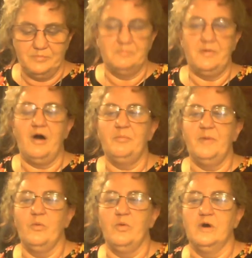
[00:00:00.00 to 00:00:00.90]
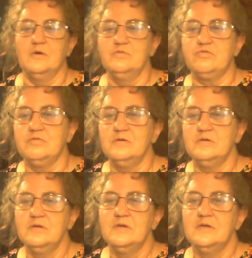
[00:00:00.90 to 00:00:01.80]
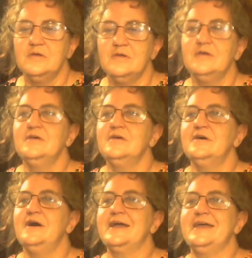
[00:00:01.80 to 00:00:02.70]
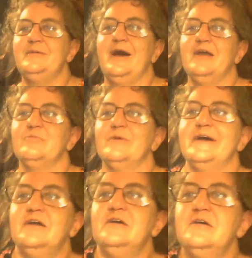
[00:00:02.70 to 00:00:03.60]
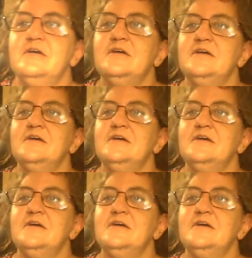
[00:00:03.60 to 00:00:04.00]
all my woes, I'll get them out of the way.